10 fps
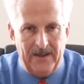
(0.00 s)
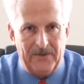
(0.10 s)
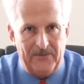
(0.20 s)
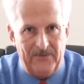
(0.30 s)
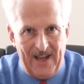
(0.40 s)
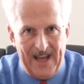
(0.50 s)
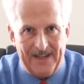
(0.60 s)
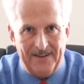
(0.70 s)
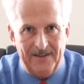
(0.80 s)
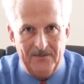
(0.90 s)
that the
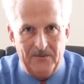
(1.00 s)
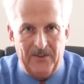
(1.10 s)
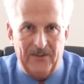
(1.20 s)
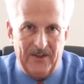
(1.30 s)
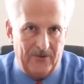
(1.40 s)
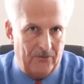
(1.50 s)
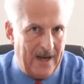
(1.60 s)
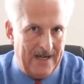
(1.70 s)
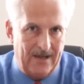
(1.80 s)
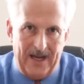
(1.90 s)
Fed, with their
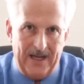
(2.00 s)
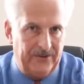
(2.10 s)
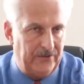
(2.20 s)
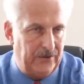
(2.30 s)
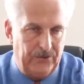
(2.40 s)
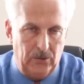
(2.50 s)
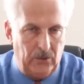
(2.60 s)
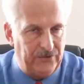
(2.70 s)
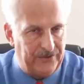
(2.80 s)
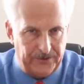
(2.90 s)
rate hikes and the
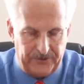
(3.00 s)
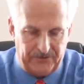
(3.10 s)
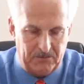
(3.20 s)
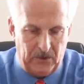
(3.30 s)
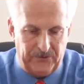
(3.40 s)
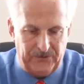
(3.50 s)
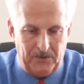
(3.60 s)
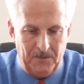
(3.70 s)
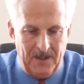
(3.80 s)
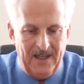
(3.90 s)
tools at their
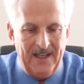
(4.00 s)
disposal,